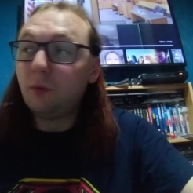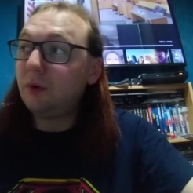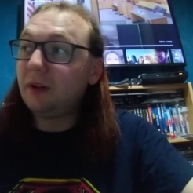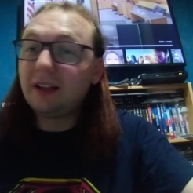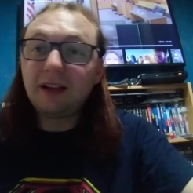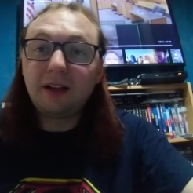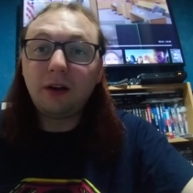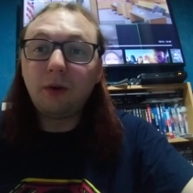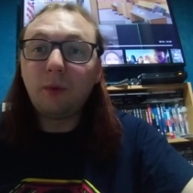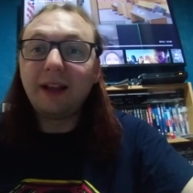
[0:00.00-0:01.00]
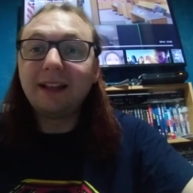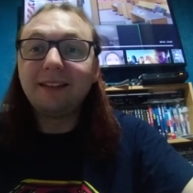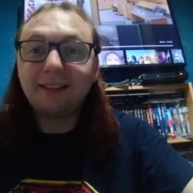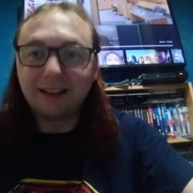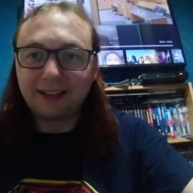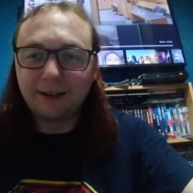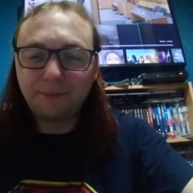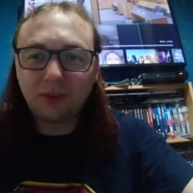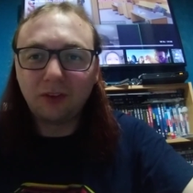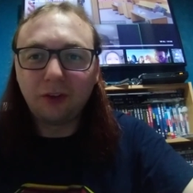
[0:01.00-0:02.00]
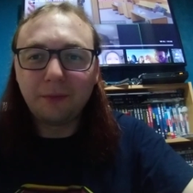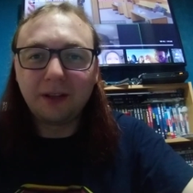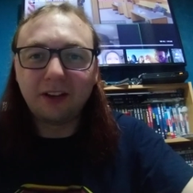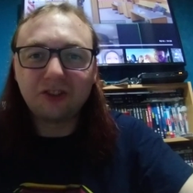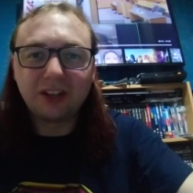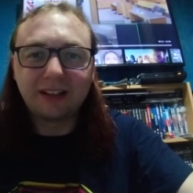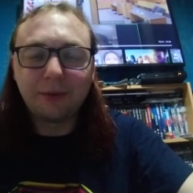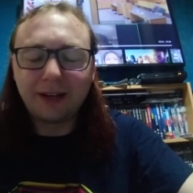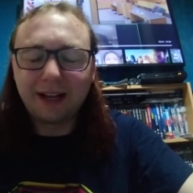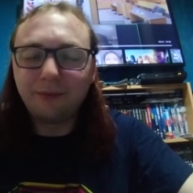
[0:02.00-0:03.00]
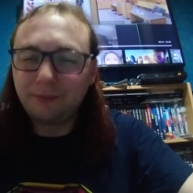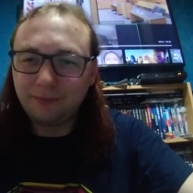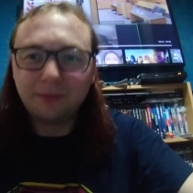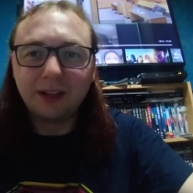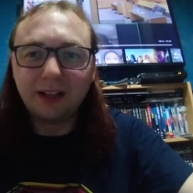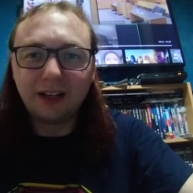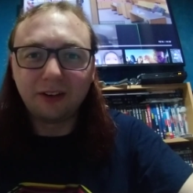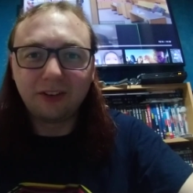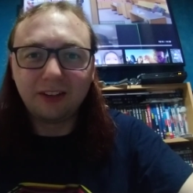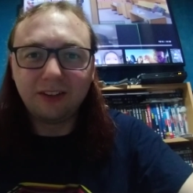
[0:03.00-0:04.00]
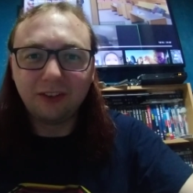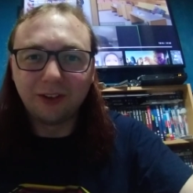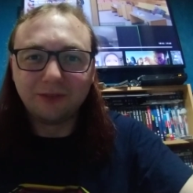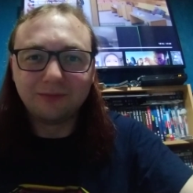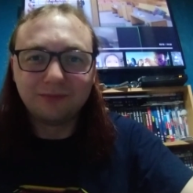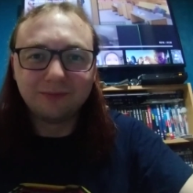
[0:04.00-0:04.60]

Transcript: we'll uh, wait and see. So I hope you guys check that one out, and I'll see you soon.